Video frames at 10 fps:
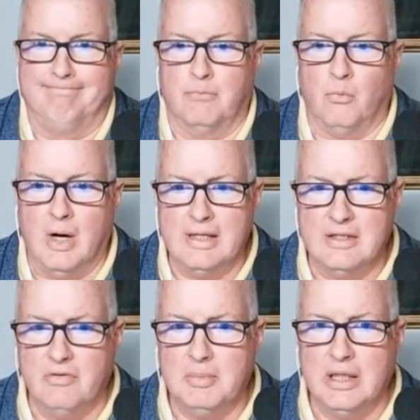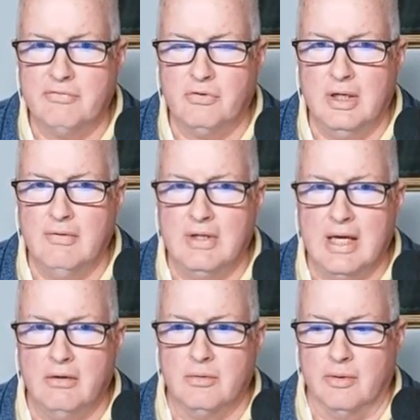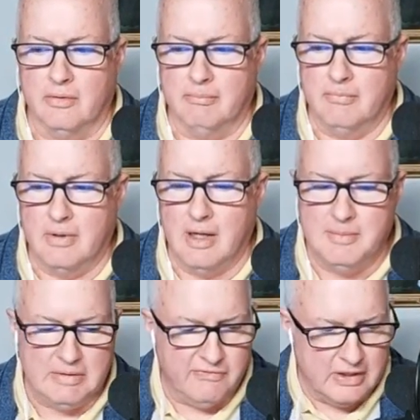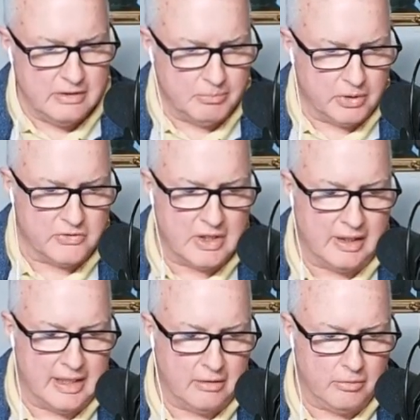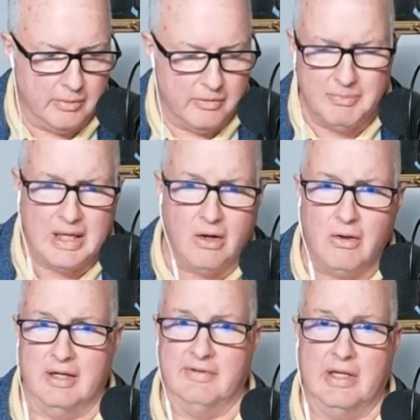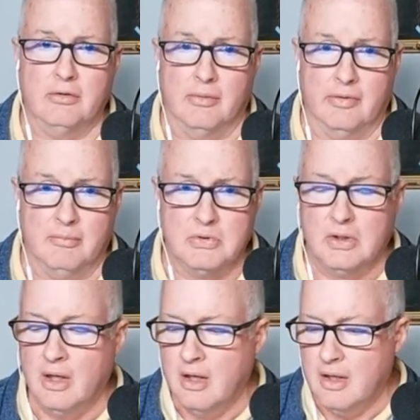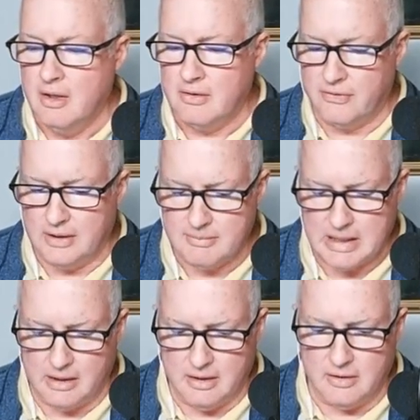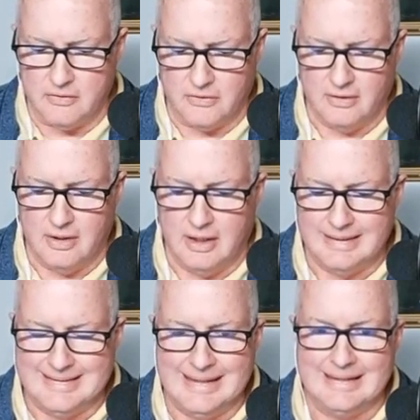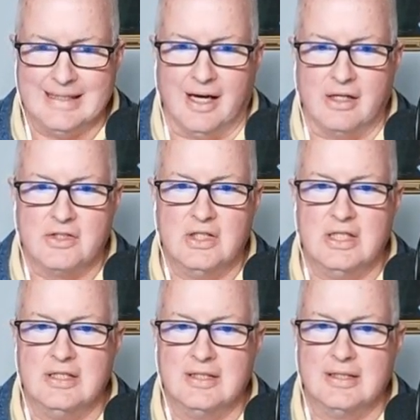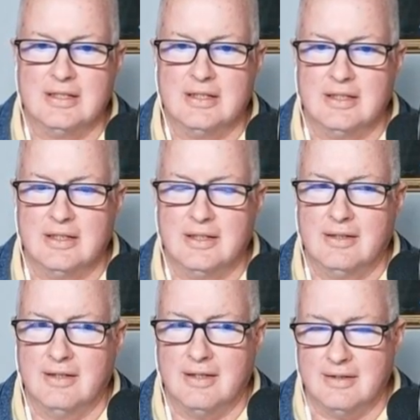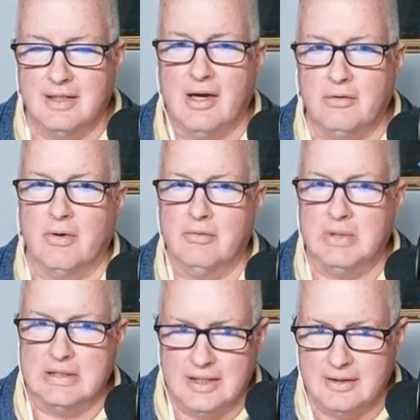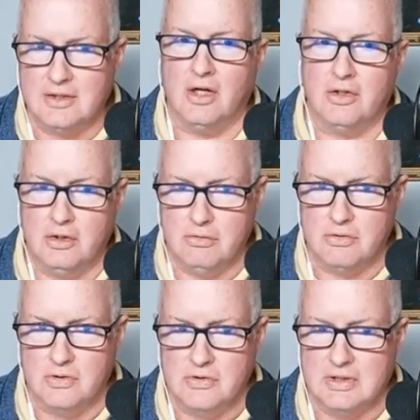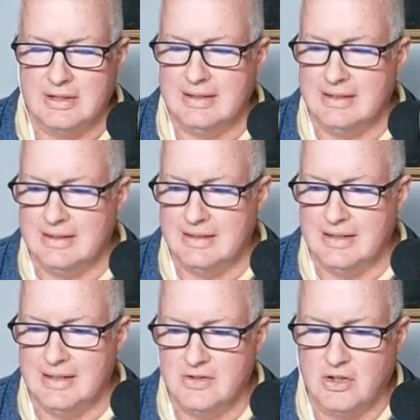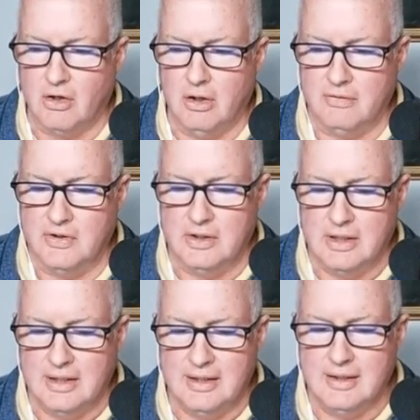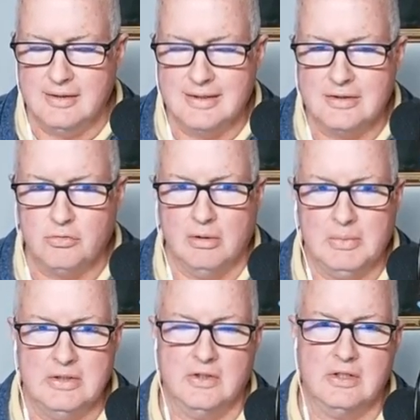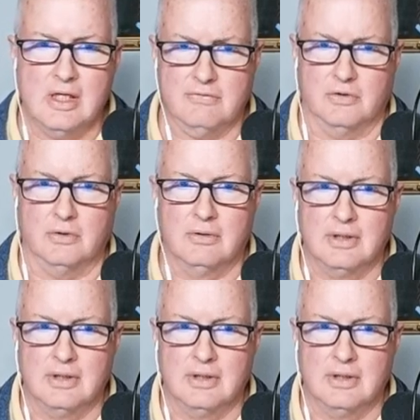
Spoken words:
Why is everybody afraid of the algorithm? I mean, Facebook has got an algorithm. They all have algorithms. The thing about it is, TikTok's is the algorithm that TikTok uses is the heart of it, and it's extremely successful.